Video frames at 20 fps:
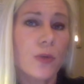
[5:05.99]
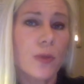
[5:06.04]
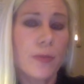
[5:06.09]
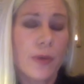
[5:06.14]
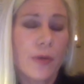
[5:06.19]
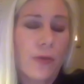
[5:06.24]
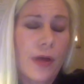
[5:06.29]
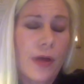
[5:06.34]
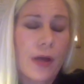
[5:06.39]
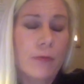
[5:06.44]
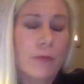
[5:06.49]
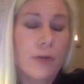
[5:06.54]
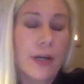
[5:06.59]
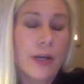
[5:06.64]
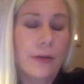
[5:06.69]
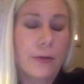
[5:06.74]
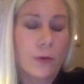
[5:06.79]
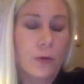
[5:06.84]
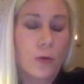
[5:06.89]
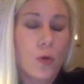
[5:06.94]
We both had
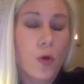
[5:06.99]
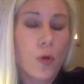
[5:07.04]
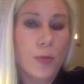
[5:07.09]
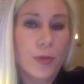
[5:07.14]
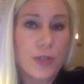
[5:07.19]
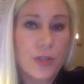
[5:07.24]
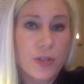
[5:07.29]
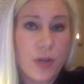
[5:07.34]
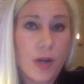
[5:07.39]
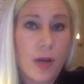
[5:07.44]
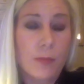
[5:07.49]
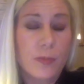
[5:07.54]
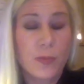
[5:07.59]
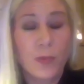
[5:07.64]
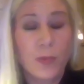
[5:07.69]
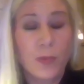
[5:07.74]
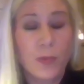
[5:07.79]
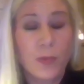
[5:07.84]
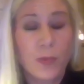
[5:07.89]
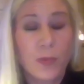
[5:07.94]
regular corporate jobs,
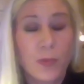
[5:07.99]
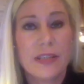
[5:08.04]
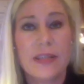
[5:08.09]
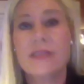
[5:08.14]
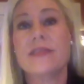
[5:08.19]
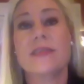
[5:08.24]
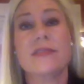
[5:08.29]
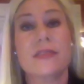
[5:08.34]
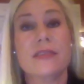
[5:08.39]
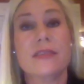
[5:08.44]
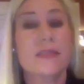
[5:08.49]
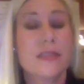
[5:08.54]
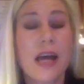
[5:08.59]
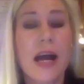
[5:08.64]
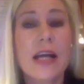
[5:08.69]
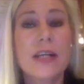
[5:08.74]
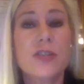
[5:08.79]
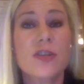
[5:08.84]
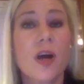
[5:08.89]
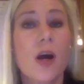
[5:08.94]
but we did this as a
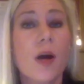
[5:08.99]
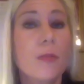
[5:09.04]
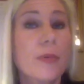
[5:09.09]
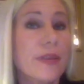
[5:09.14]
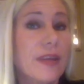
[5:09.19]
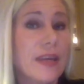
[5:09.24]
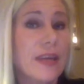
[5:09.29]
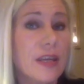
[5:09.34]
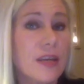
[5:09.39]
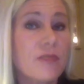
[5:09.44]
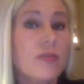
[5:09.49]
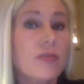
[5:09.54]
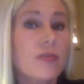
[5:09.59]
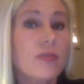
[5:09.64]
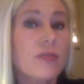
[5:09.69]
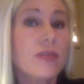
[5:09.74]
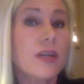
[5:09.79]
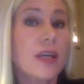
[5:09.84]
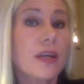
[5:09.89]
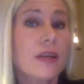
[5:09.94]
side job in the
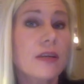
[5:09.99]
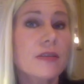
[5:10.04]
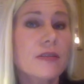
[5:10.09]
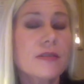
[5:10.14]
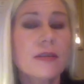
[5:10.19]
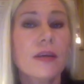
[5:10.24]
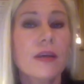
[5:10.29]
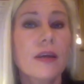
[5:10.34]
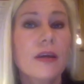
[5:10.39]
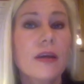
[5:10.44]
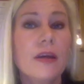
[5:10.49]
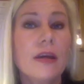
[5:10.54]
evenings.